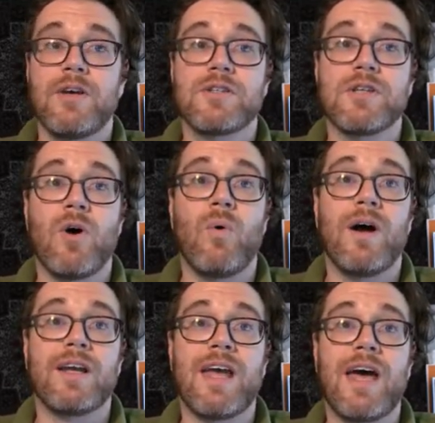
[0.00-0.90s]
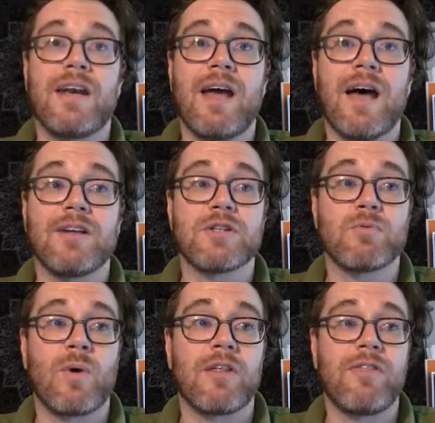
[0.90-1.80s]
So again, I
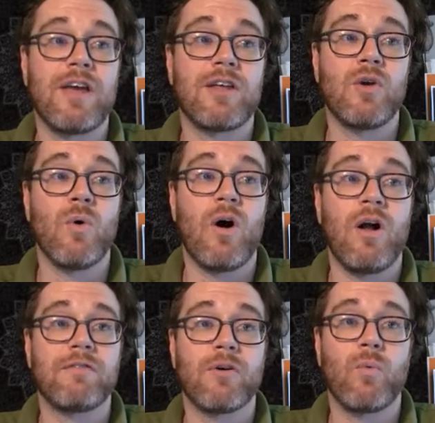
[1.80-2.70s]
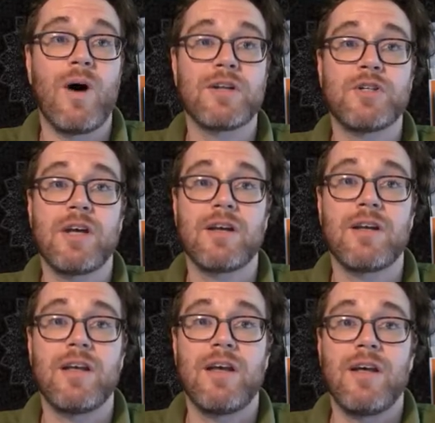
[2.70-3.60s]
just want to thank you all for watching.